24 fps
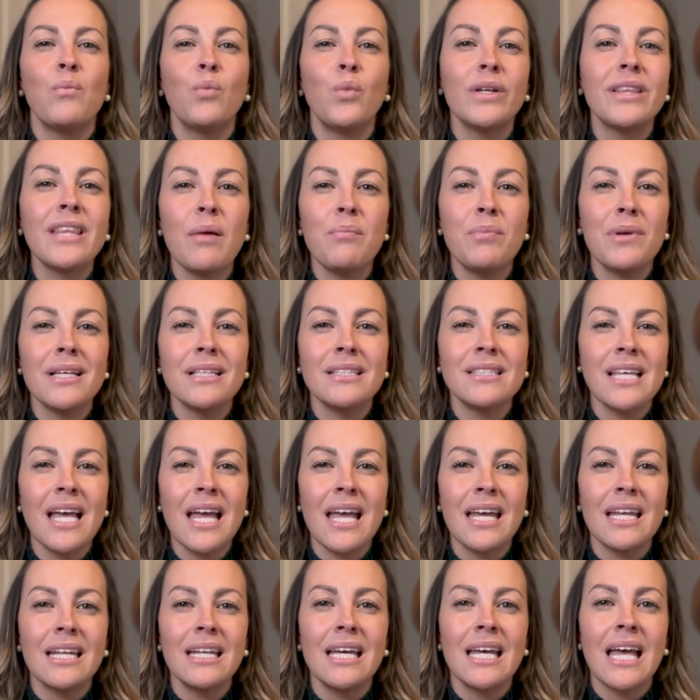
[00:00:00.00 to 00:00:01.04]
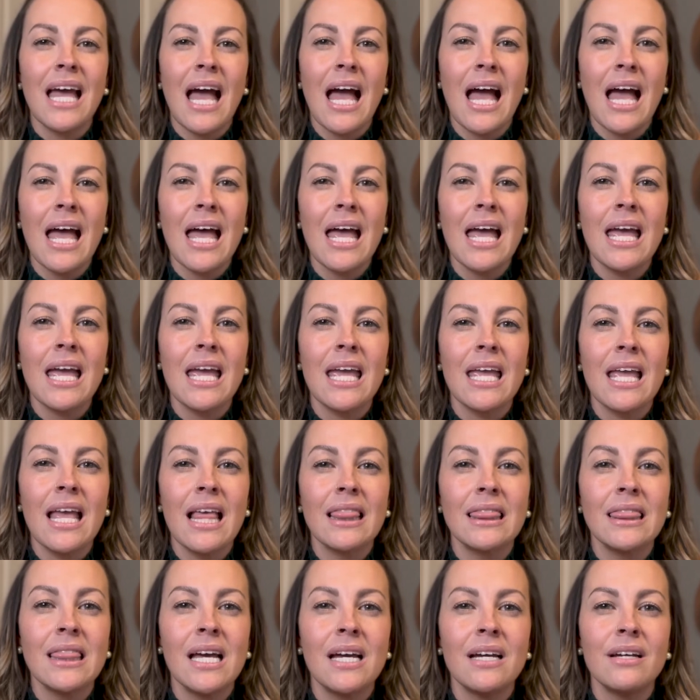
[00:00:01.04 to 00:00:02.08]
That being said, I love
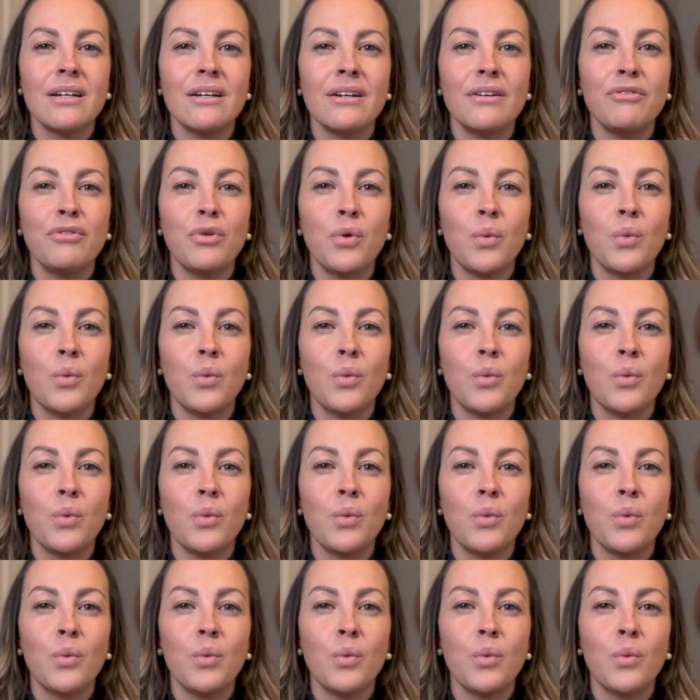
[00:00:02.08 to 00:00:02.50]
winter.